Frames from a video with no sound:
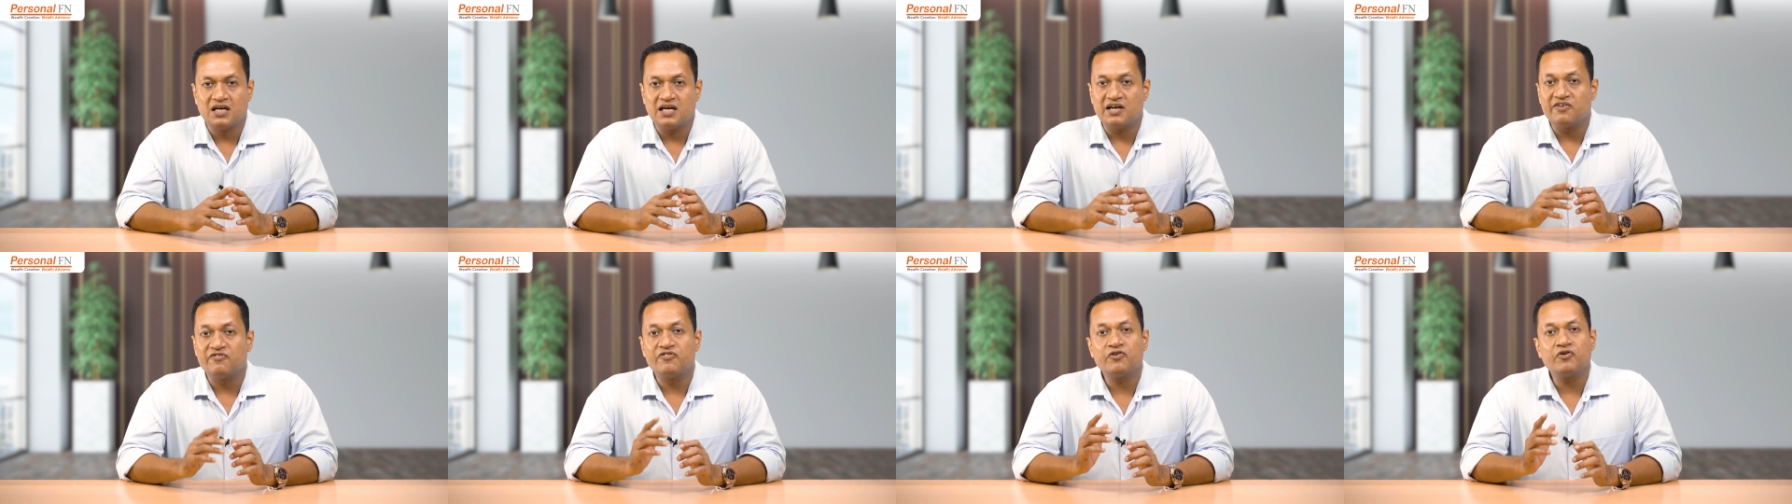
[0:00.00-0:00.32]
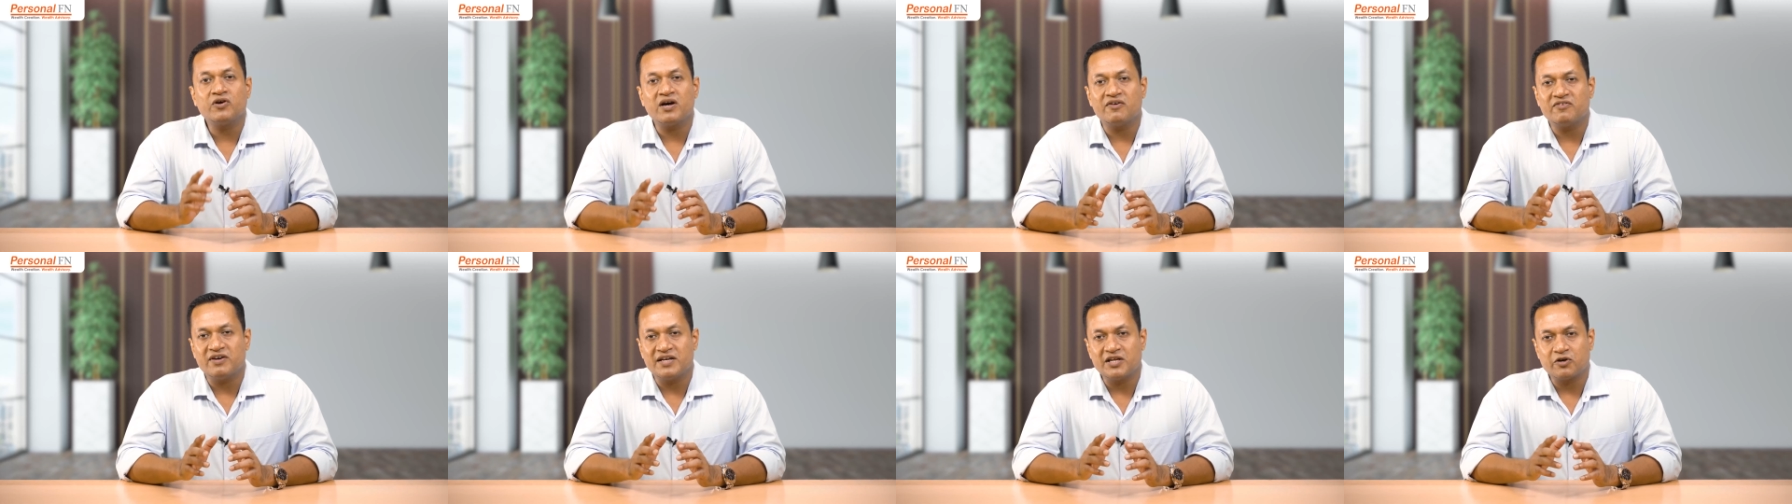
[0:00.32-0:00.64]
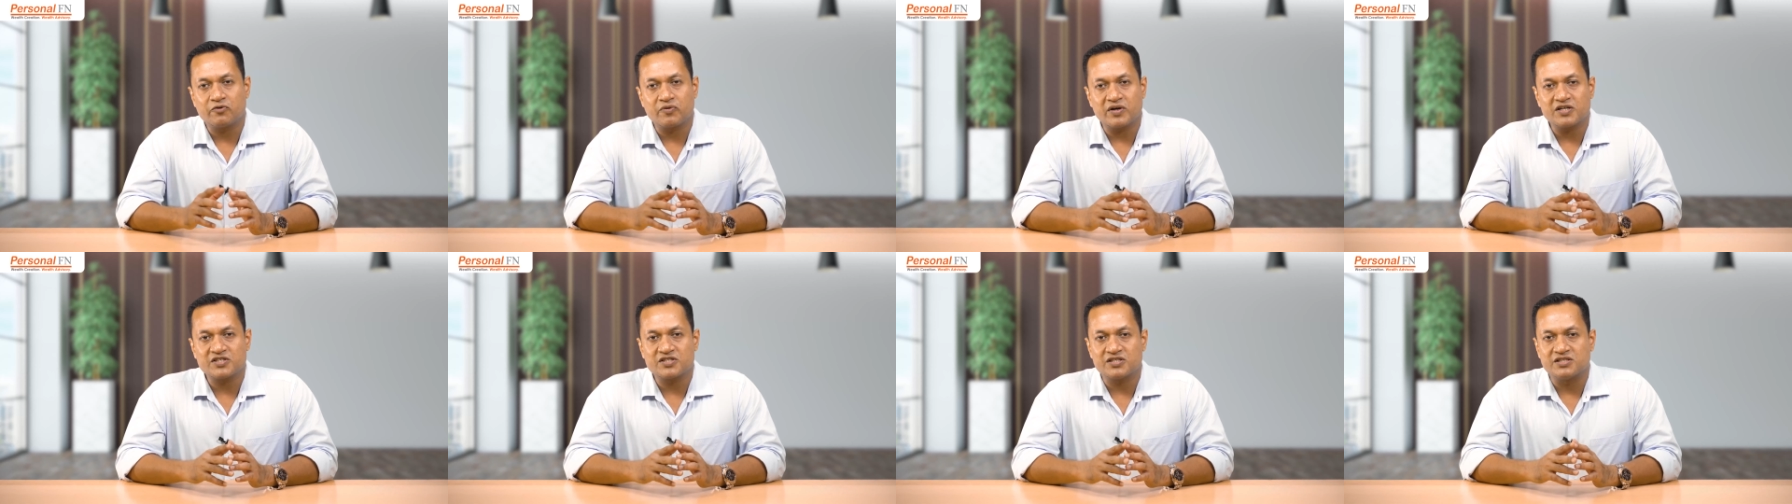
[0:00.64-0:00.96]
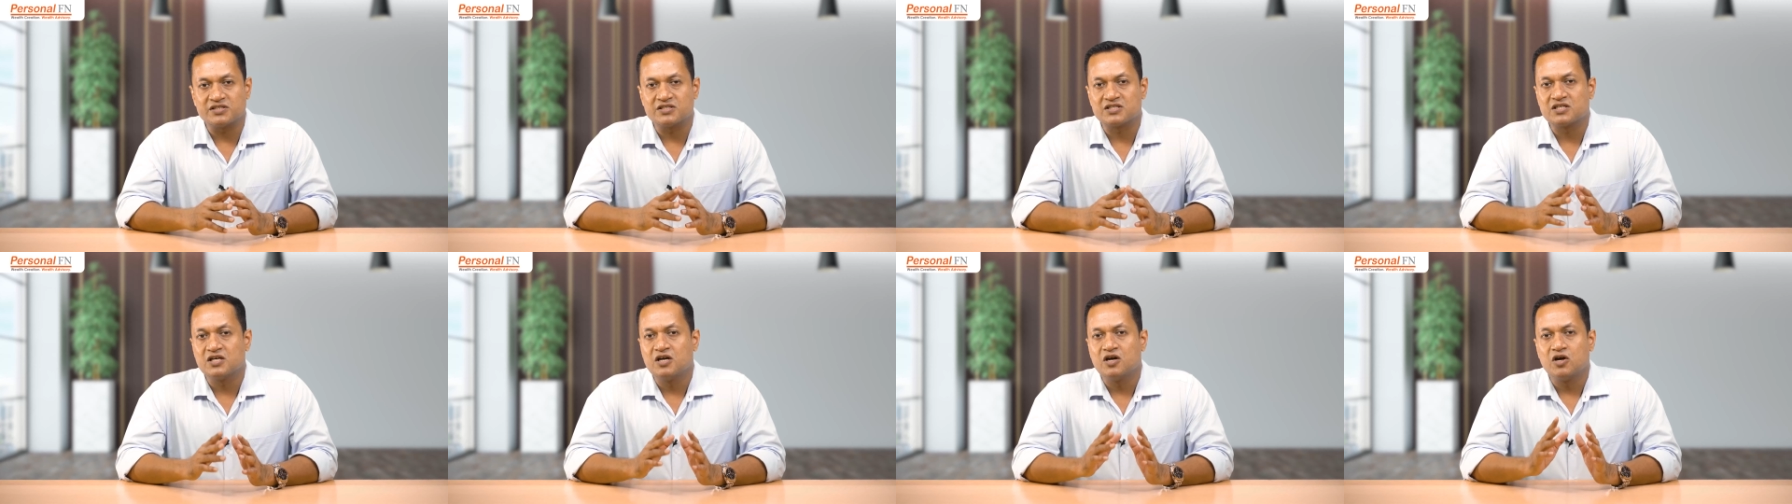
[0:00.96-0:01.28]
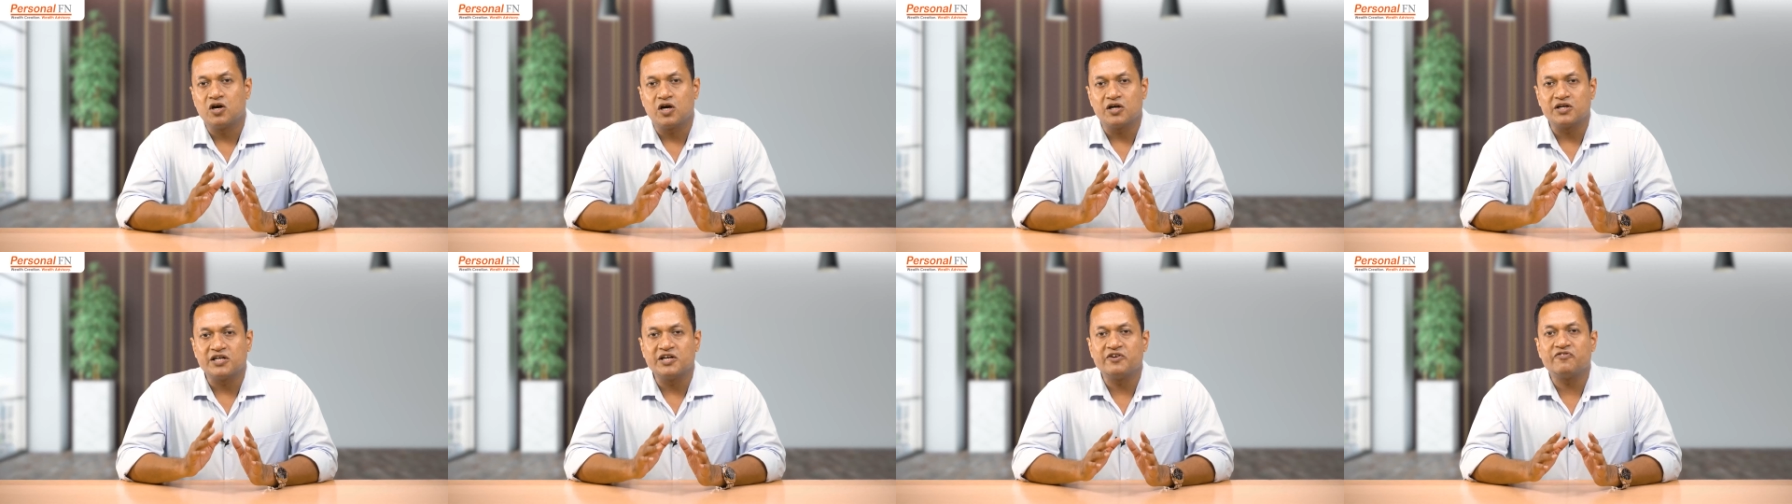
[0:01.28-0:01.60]
If you have any questions
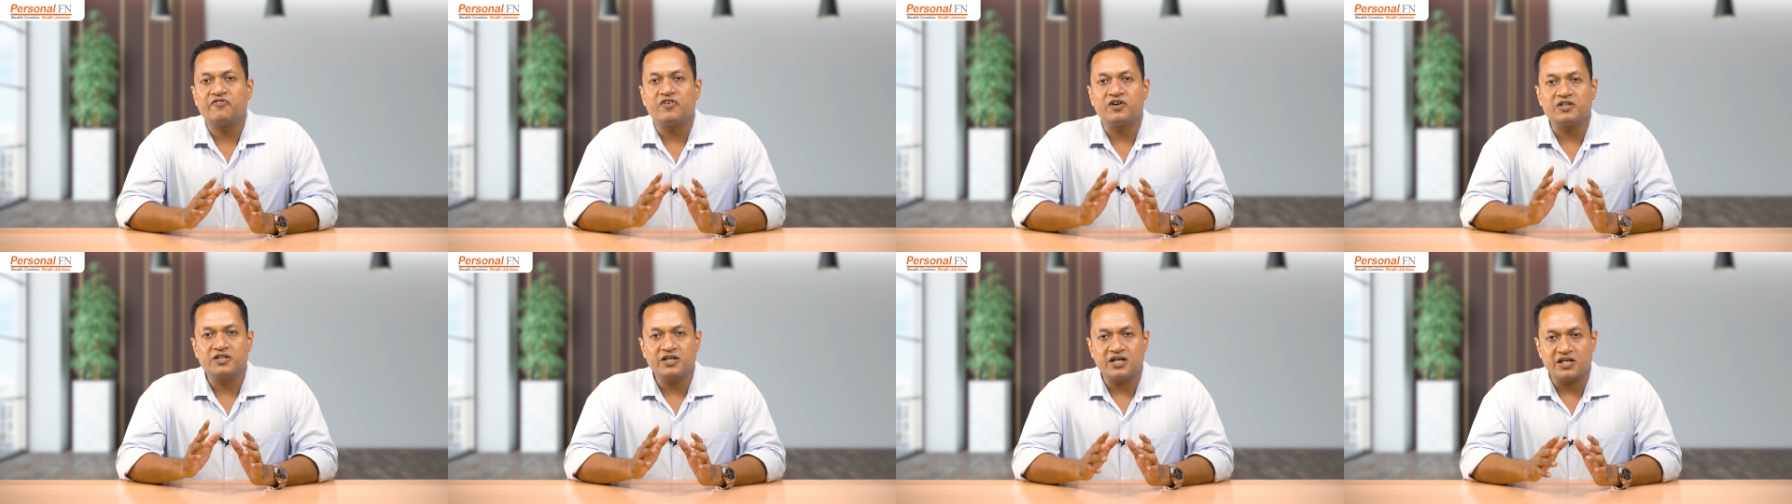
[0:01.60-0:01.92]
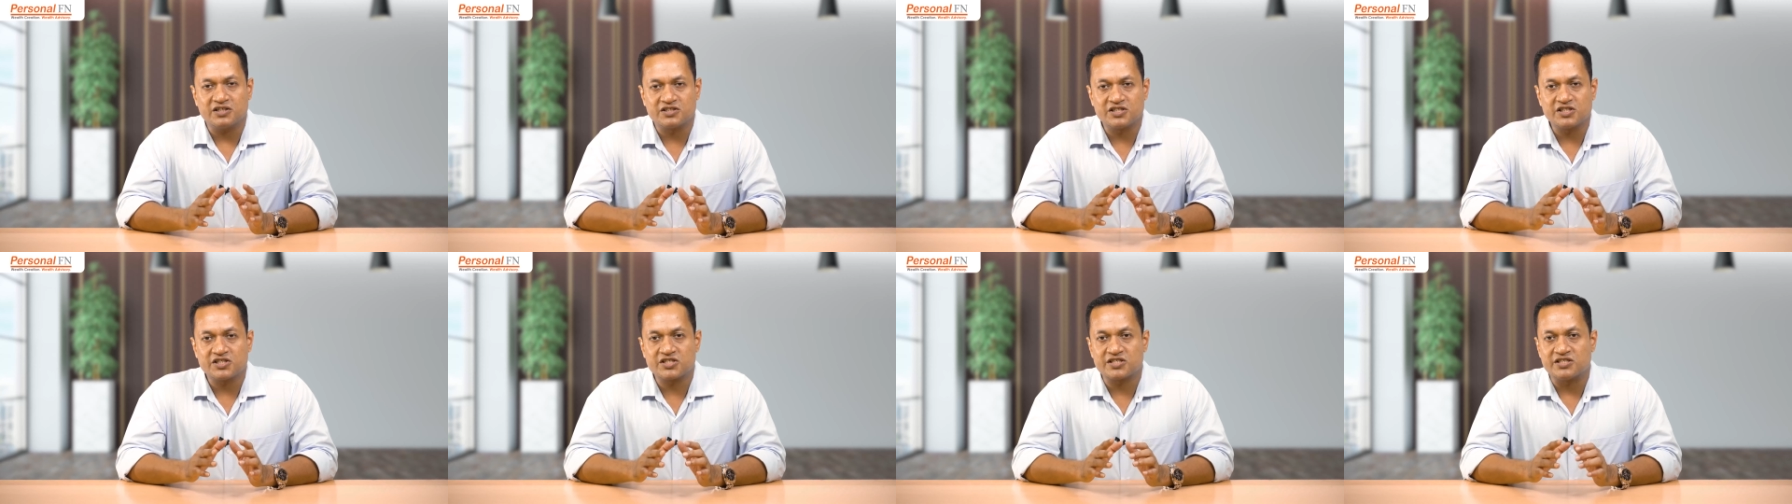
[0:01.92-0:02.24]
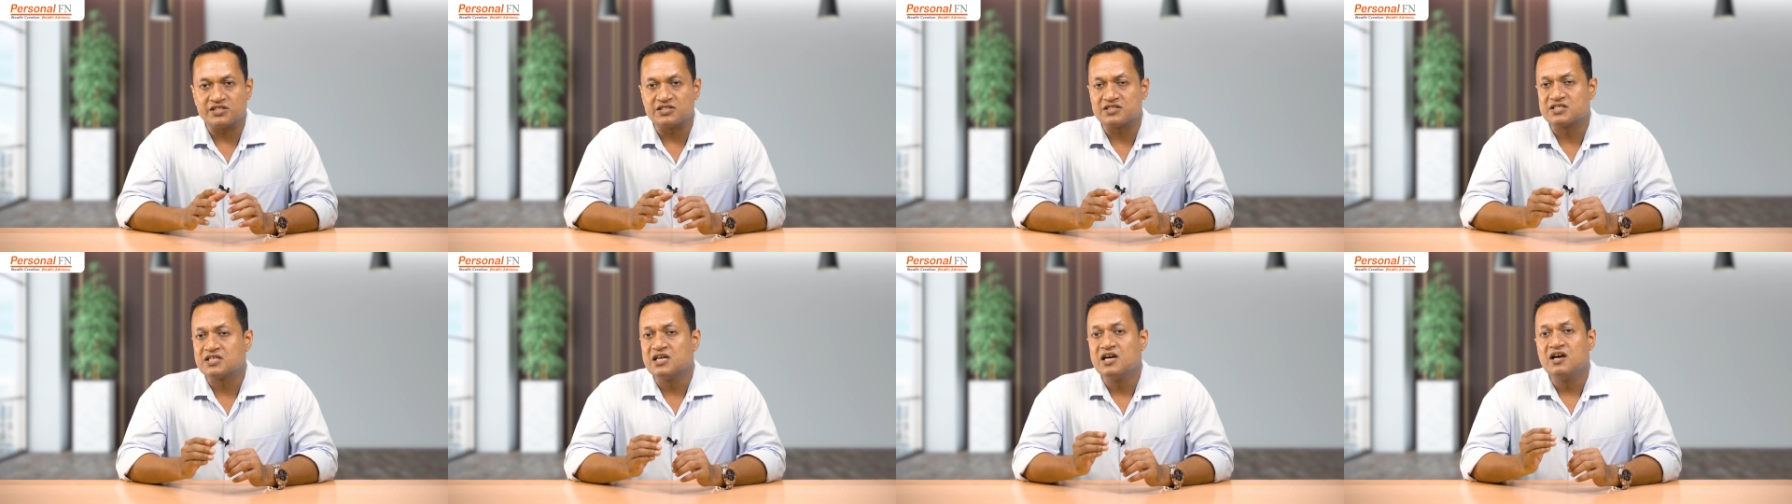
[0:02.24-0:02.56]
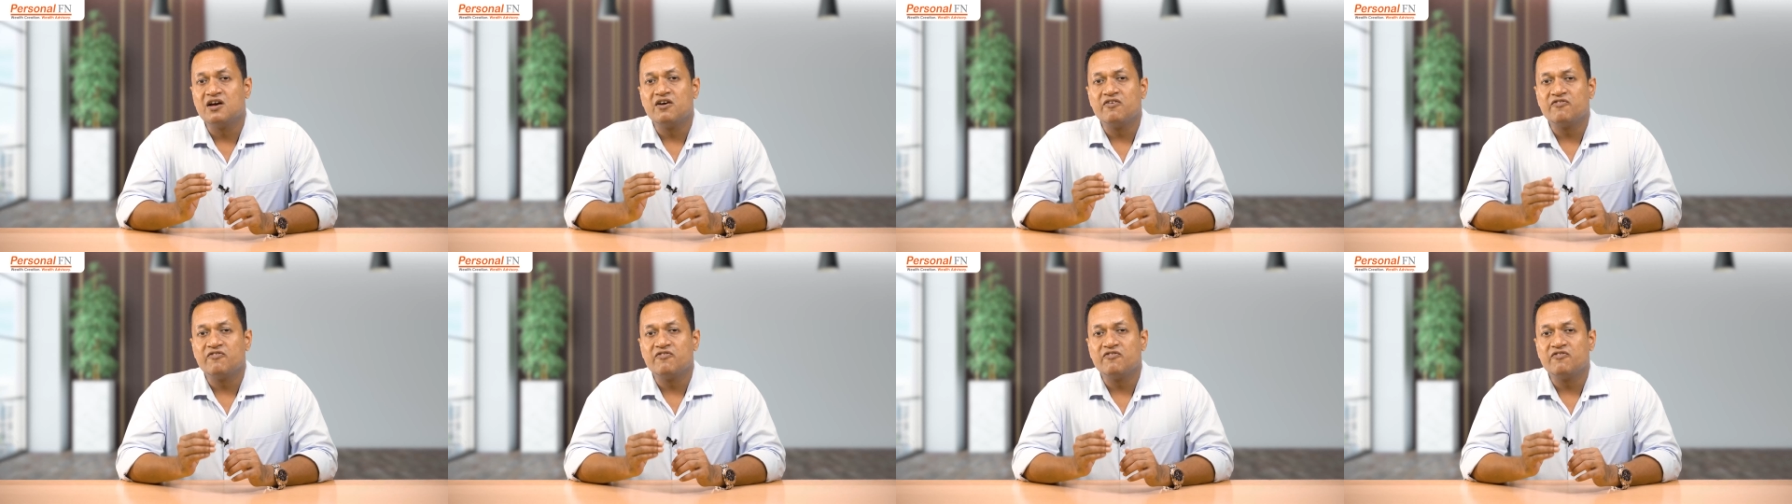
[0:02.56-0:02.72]
or need further assistance,